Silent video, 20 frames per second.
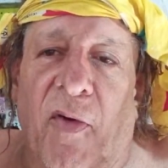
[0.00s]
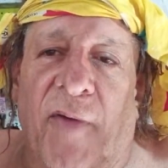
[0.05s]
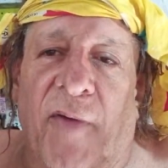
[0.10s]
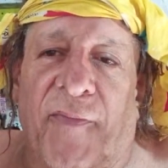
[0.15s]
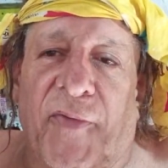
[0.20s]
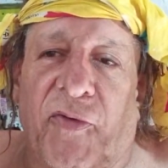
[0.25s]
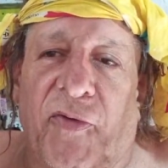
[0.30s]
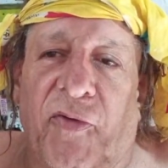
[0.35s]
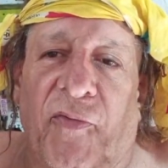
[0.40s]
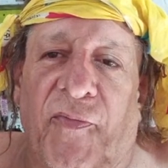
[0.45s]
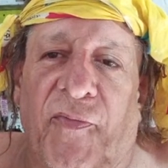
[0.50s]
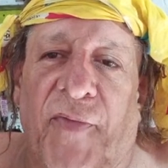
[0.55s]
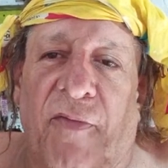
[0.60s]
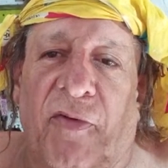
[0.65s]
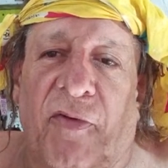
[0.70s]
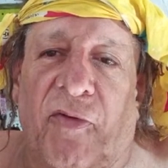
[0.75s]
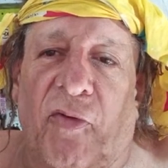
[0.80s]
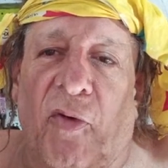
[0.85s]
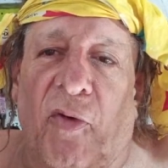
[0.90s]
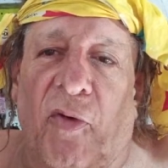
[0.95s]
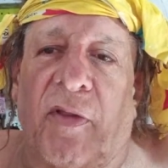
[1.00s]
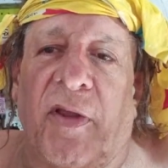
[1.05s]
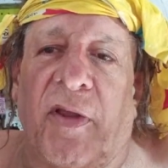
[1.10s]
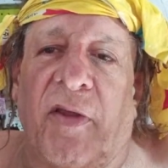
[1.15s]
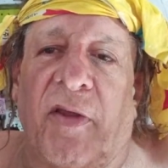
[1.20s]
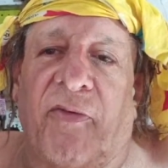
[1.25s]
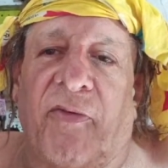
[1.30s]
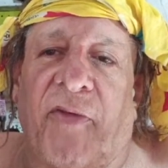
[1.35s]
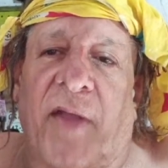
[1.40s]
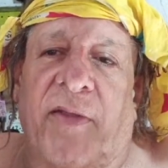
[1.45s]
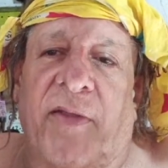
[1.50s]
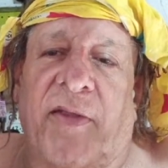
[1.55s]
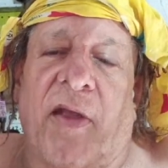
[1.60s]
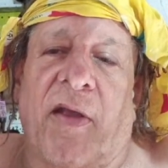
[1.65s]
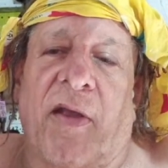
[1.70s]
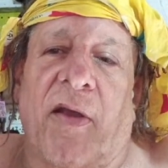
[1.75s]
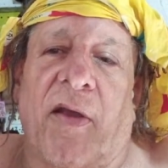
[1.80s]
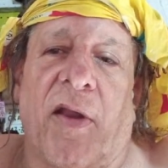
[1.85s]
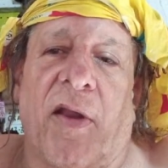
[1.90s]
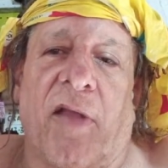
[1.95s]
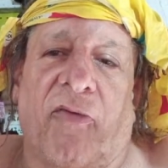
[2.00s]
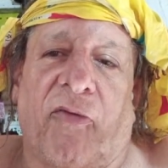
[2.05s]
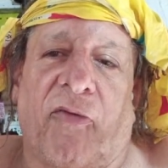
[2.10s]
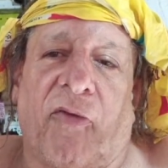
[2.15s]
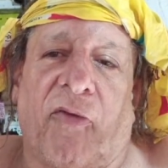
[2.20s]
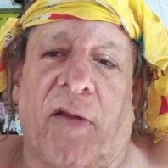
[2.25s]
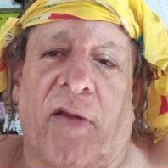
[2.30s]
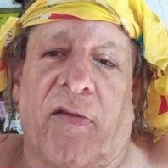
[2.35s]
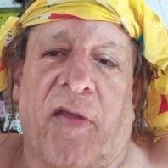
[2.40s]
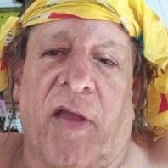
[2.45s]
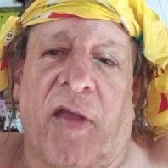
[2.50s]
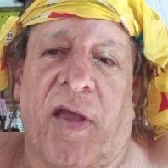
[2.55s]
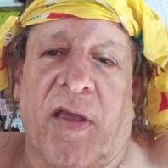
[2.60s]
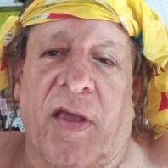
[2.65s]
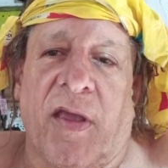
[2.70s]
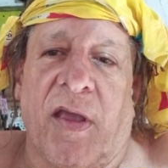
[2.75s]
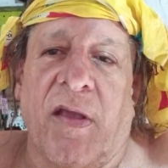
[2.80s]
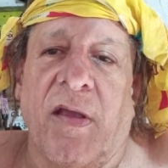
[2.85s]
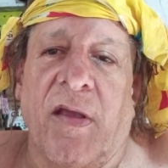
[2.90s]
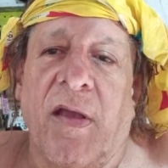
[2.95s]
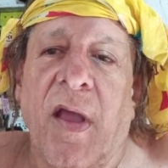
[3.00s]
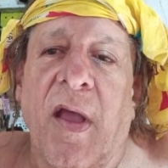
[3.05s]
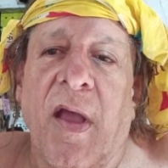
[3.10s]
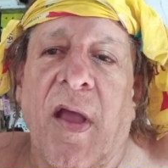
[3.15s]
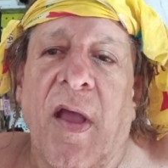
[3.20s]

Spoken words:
offered you very shortly is that they're going to start taking